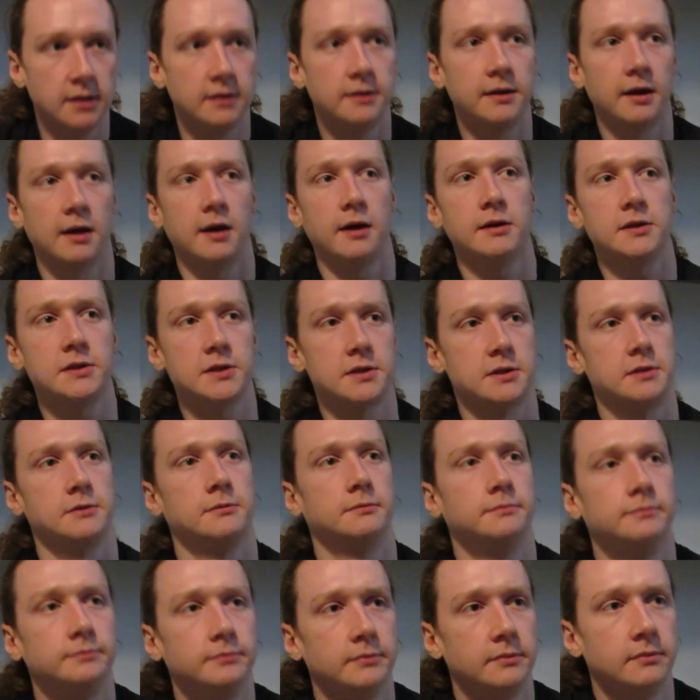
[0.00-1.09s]
dies,
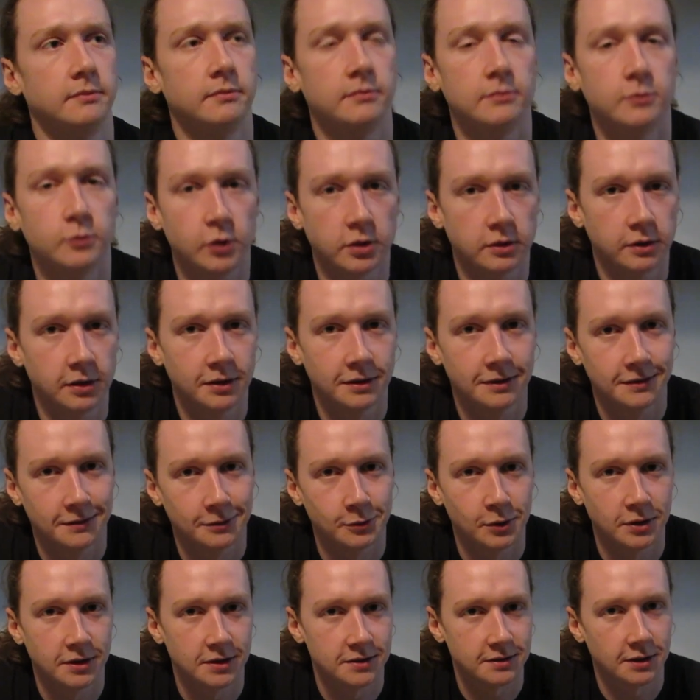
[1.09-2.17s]

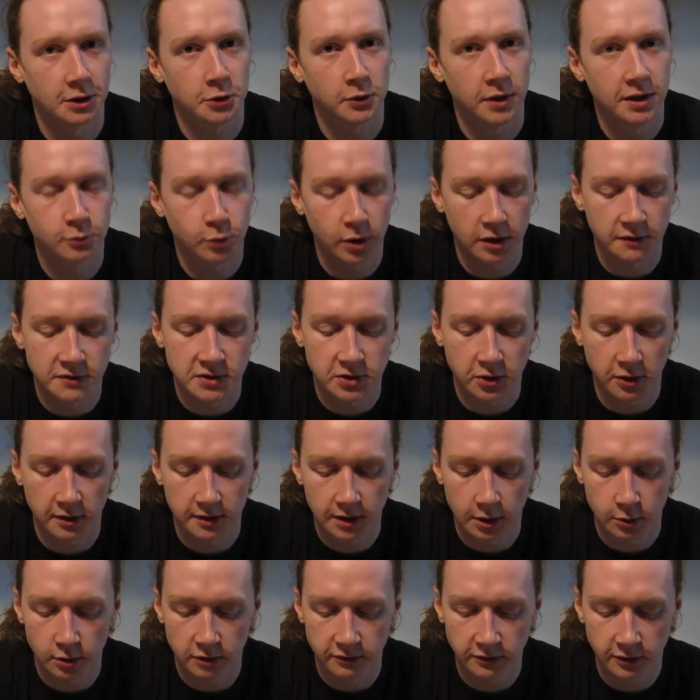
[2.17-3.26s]
which is a great way of
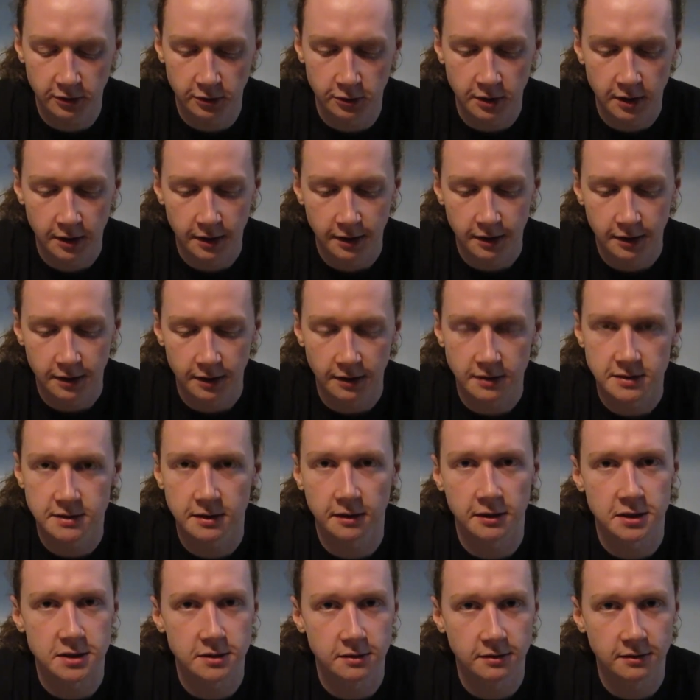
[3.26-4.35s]
starting a review. It's
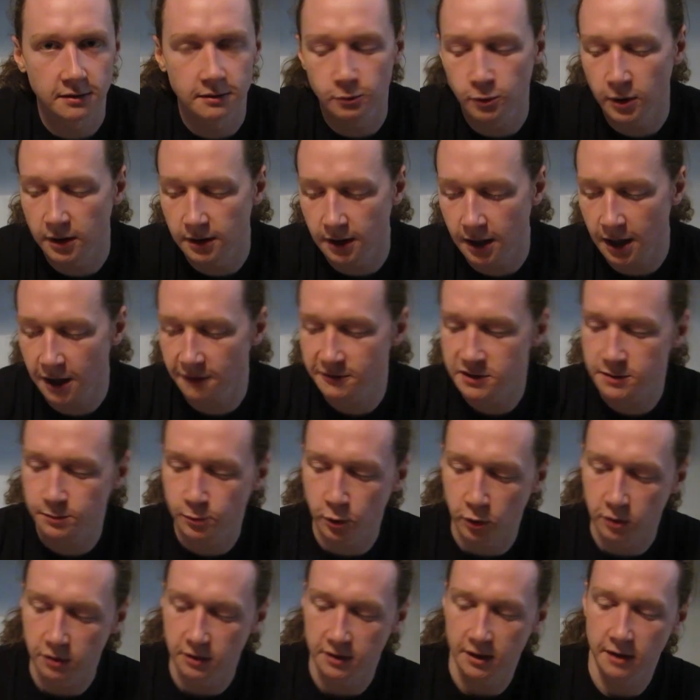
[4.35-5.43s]
not a, well, I have
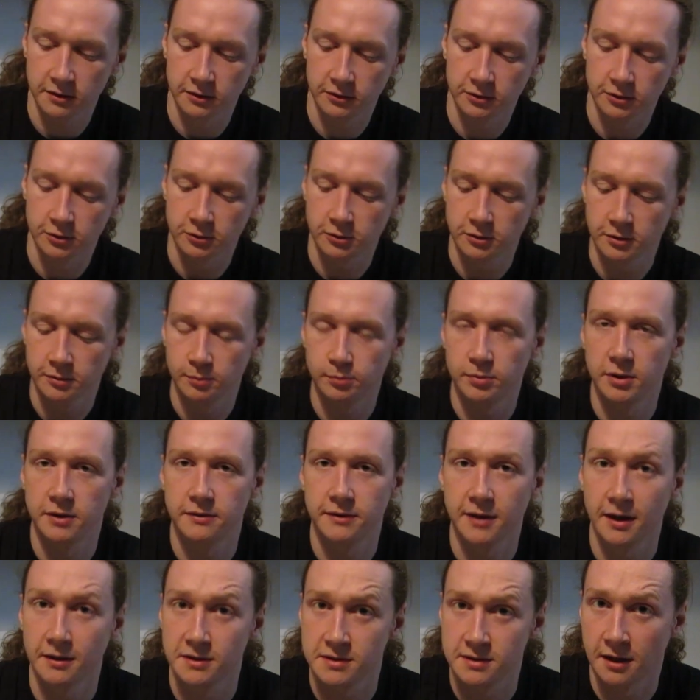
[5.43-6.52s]
spoiled the other two, but
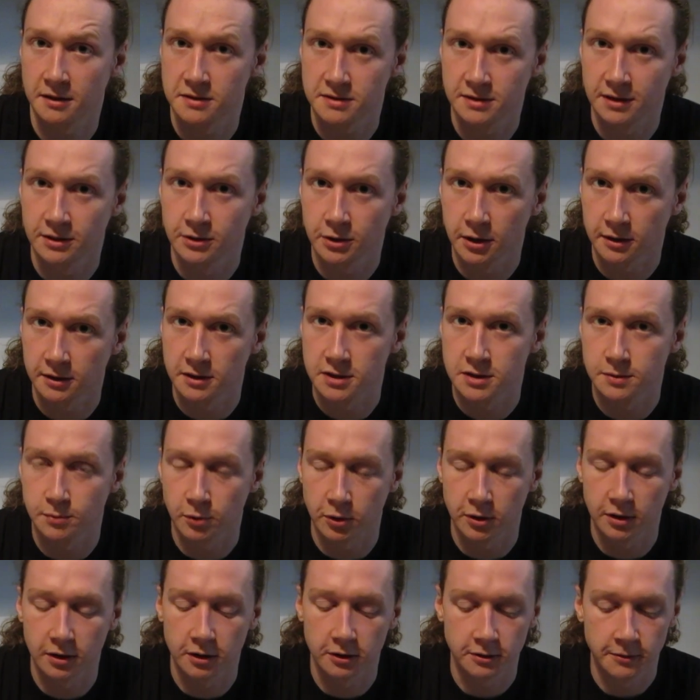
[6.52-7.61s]
that's actually not a
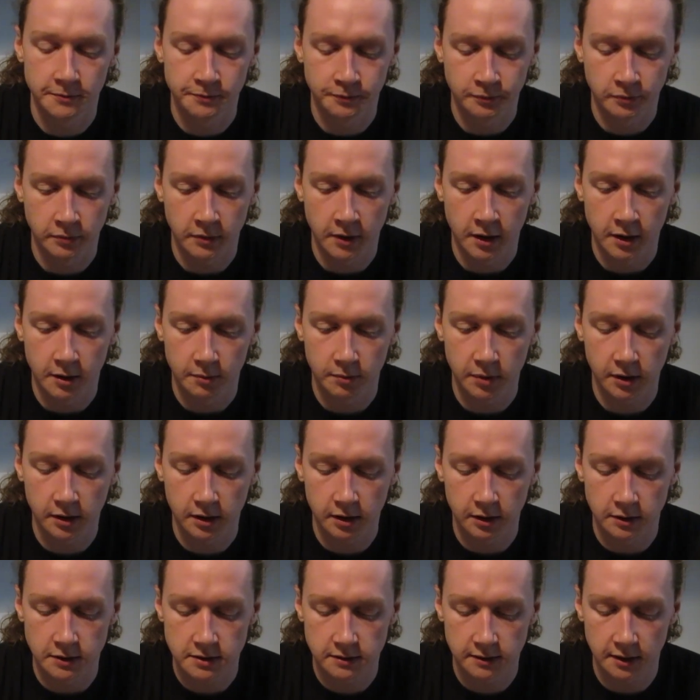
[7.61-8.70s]
spoiler
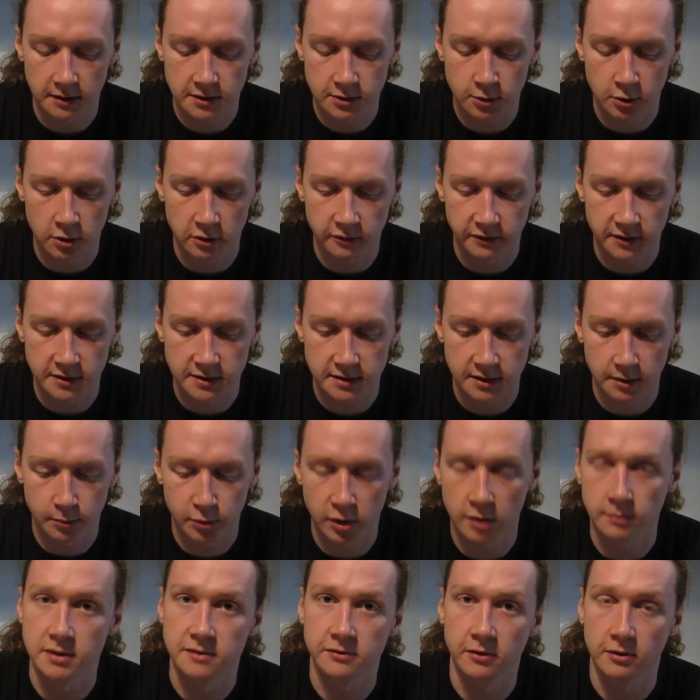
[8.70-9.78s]
because that sort of is the
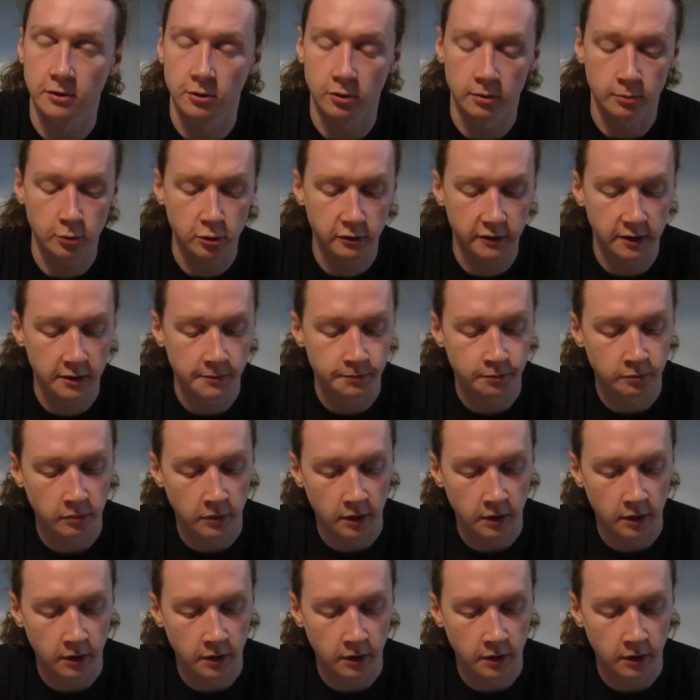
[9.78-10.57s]
premise for the whole movie.